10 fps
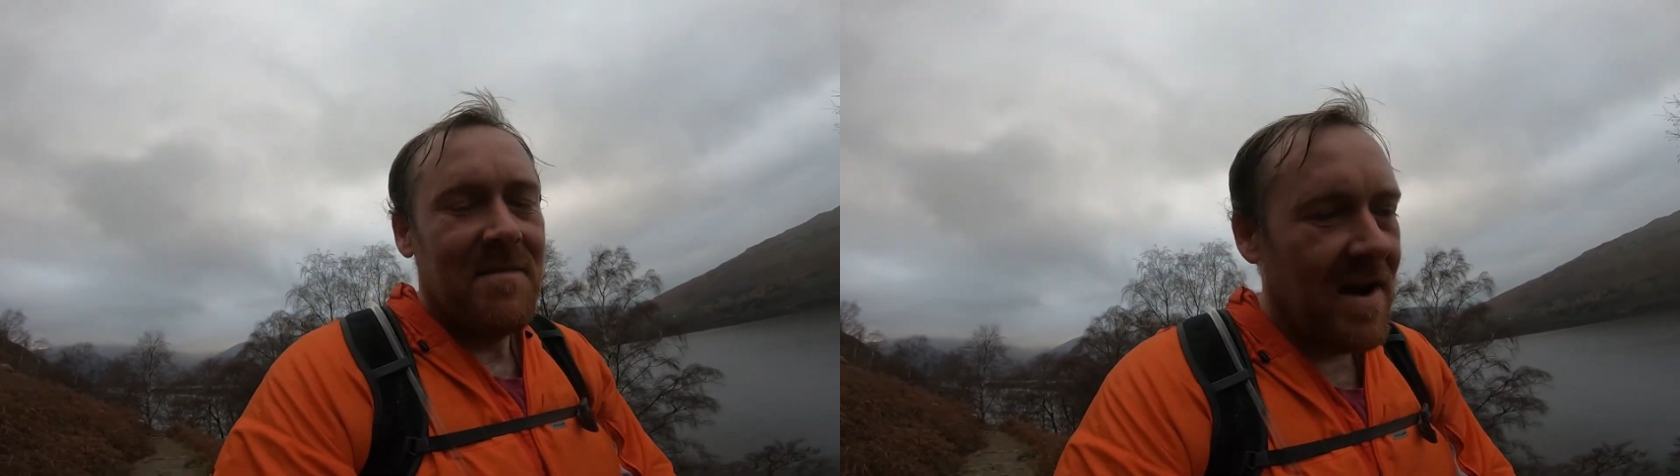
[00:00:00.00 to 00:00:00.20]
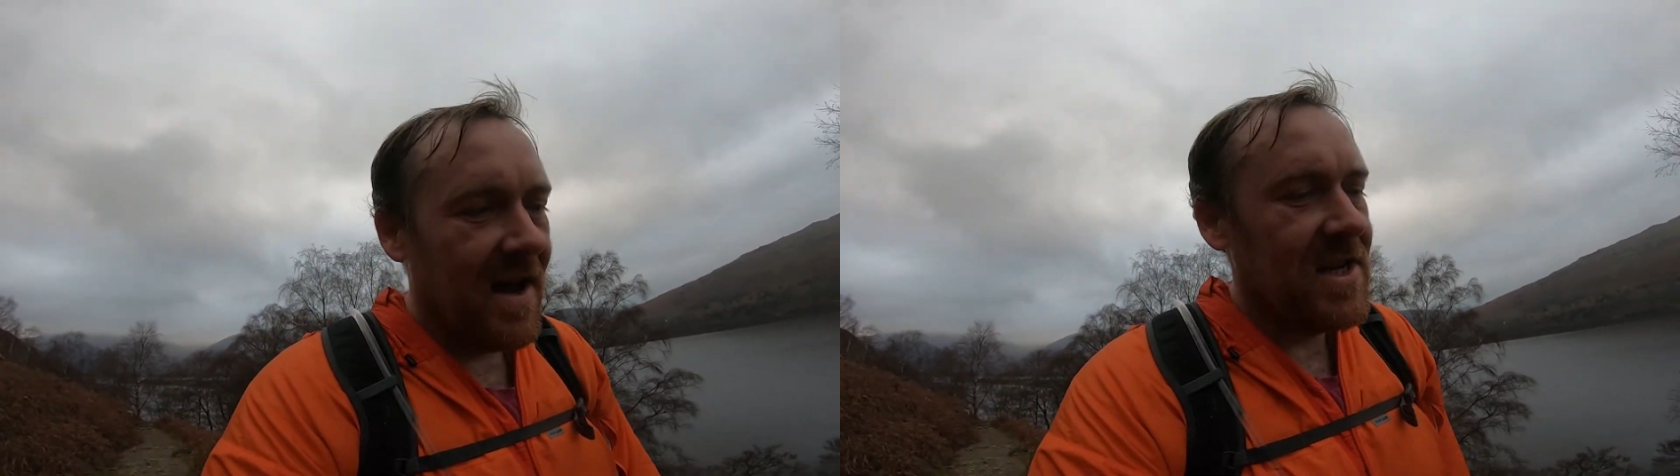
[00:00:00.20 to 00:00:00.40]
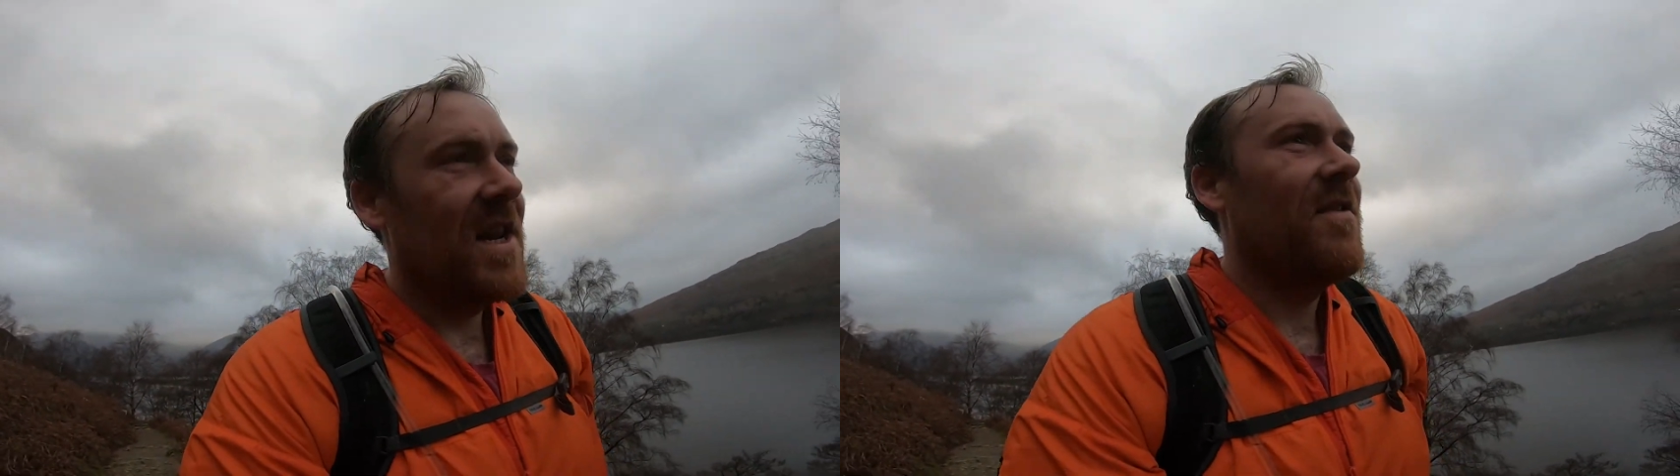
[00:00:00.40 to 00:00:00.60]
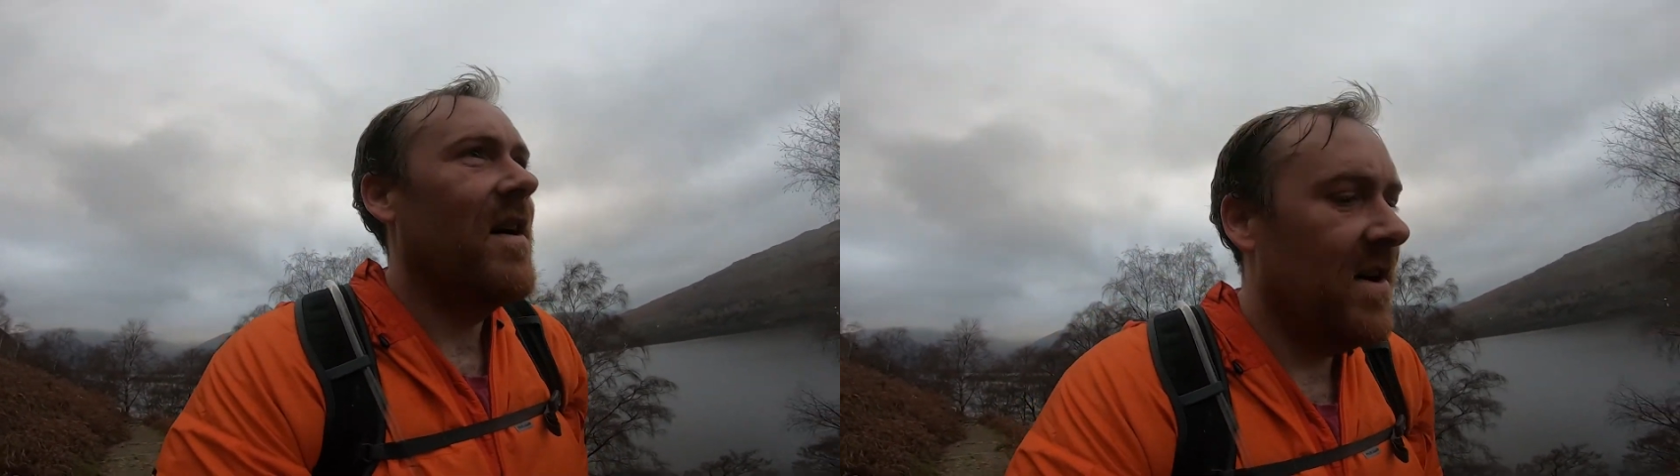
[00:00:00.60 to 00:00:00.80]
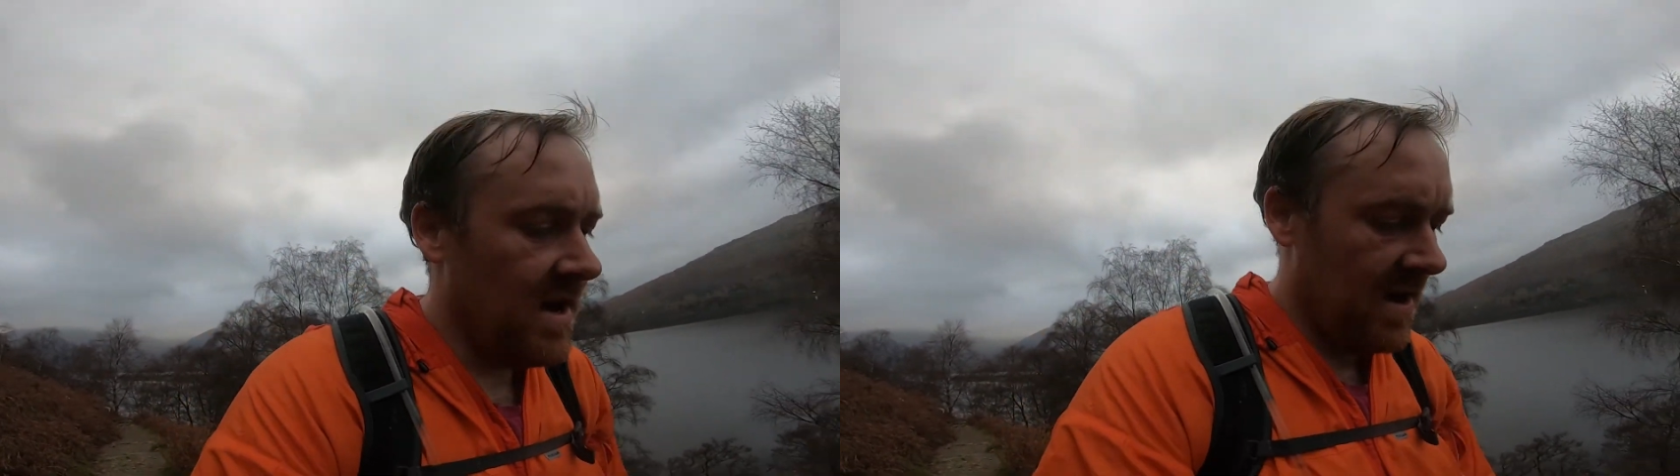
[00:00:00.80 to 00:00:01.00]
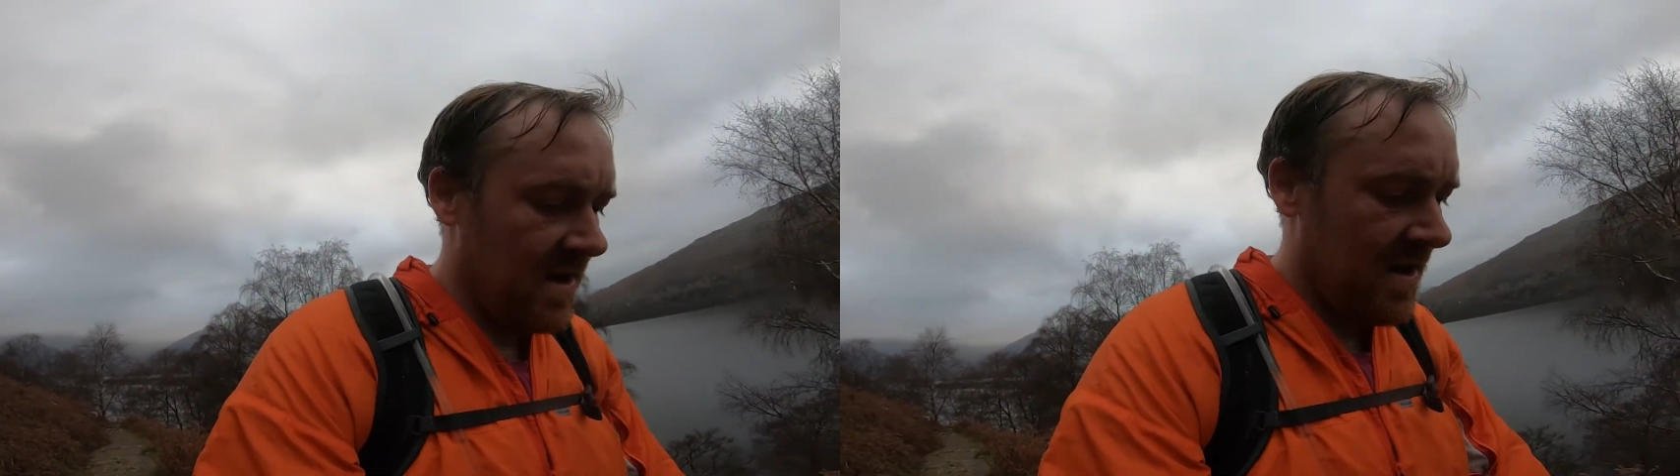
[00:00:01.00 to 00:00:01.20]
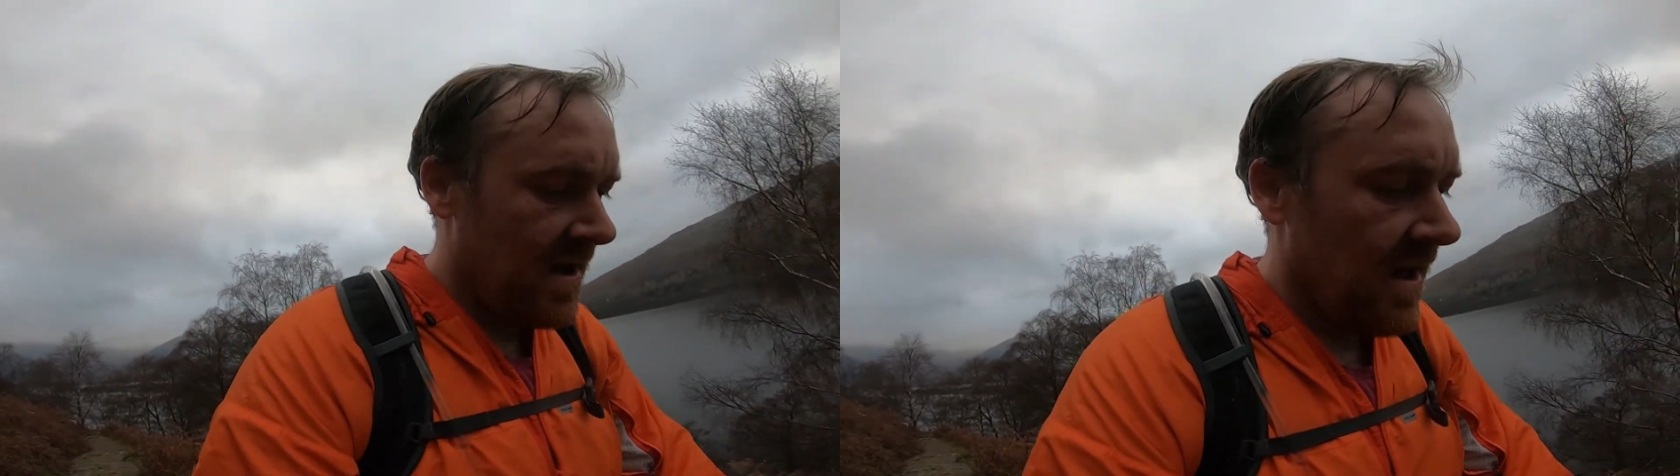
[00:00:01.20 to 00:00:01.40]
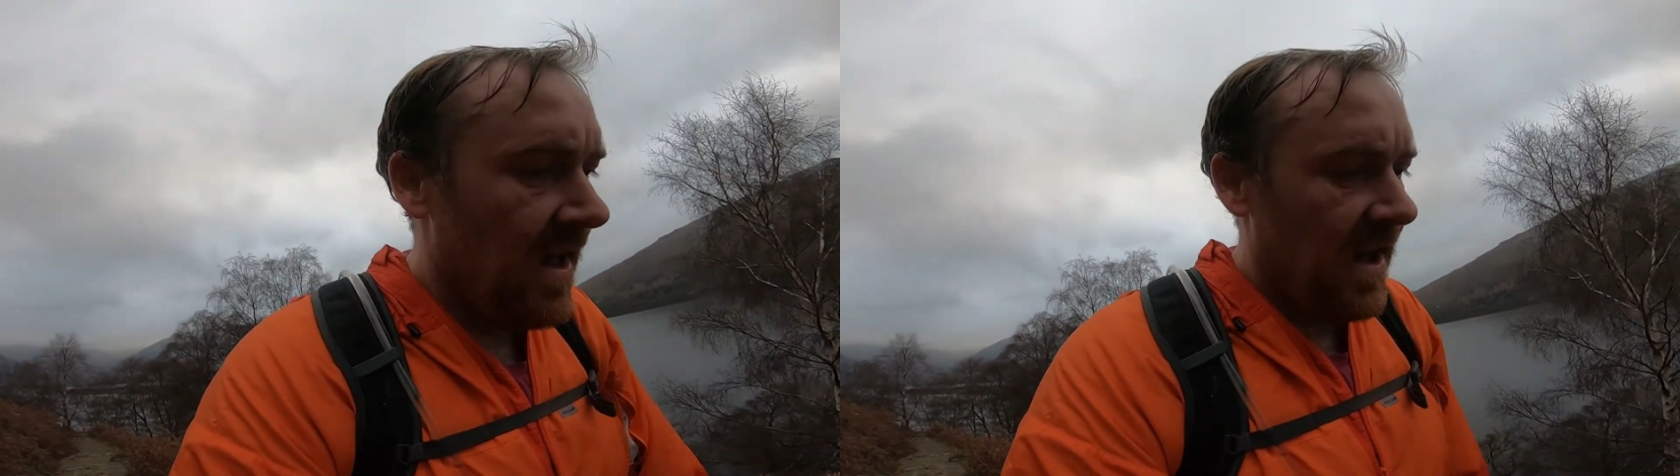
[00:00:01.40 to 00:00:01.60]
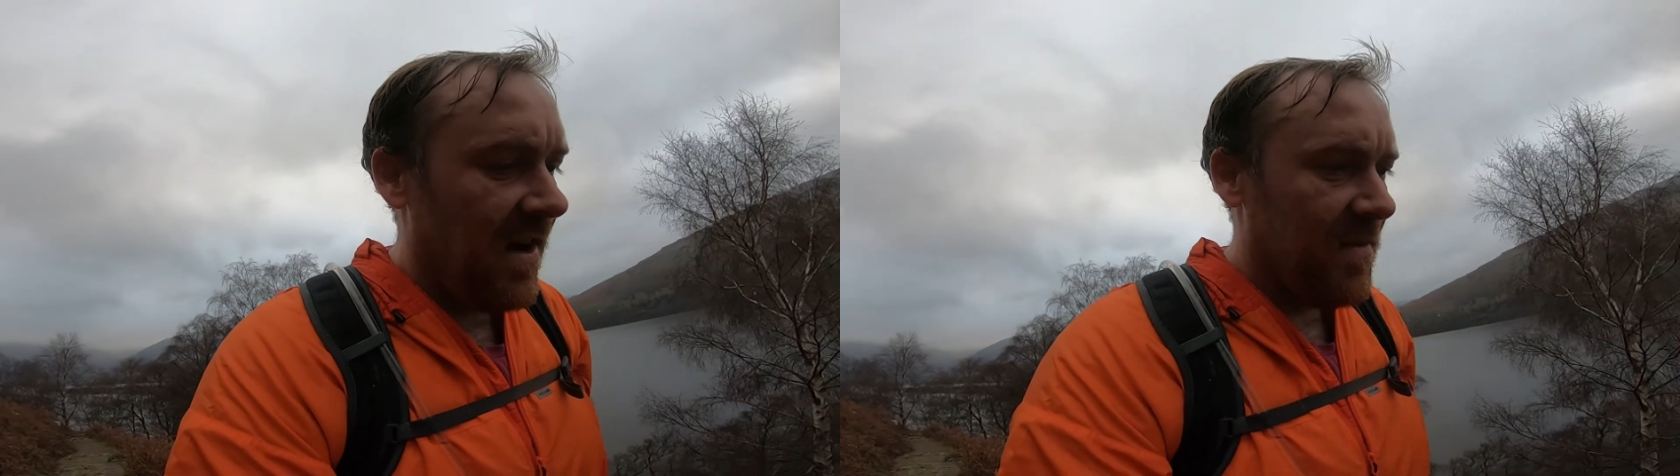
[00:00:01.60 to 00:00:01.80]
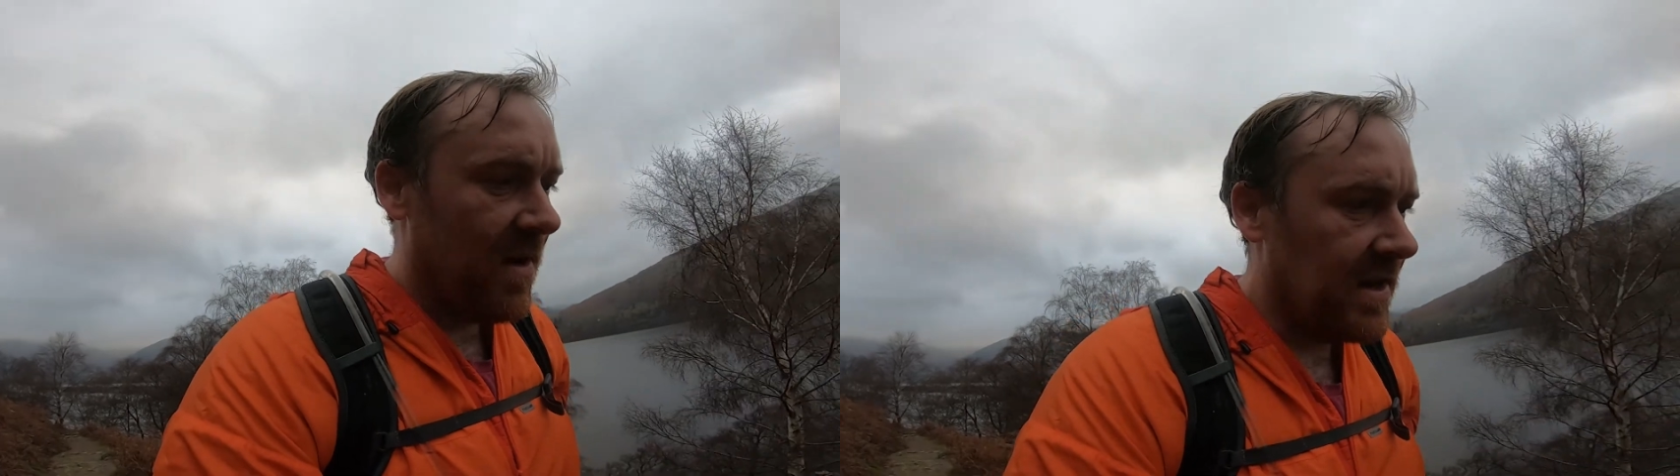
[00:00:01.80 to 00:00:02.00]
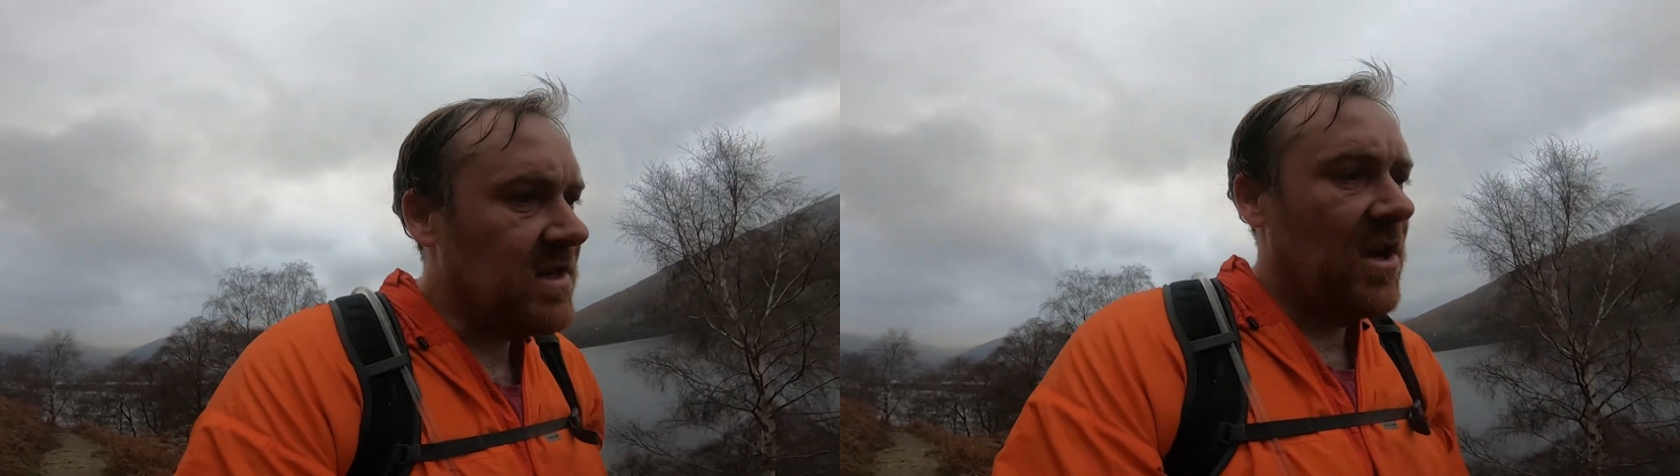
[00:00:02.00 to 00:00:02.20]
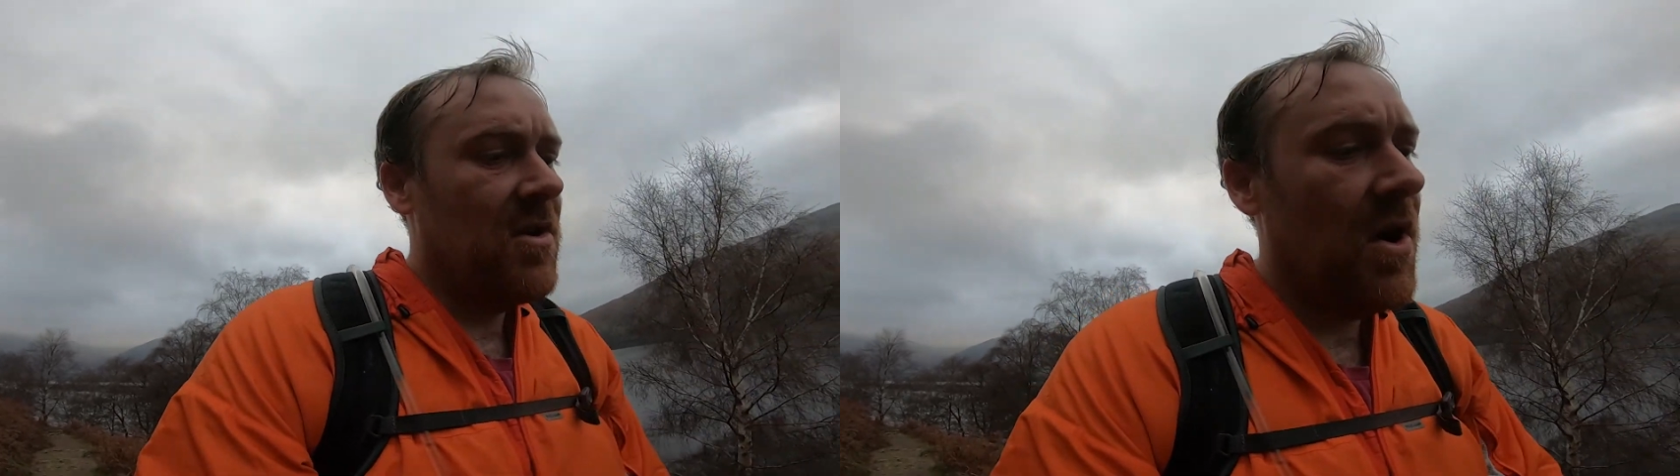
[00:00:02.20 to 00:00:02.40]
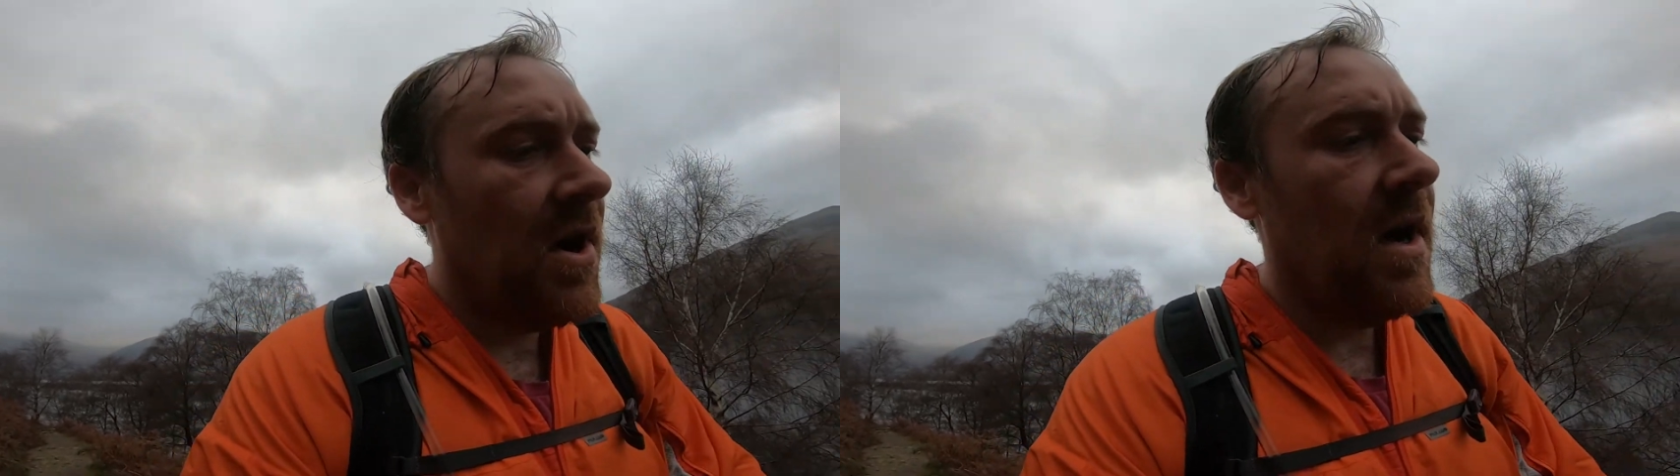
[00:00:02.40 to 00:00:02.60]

actually, if I have more like 2,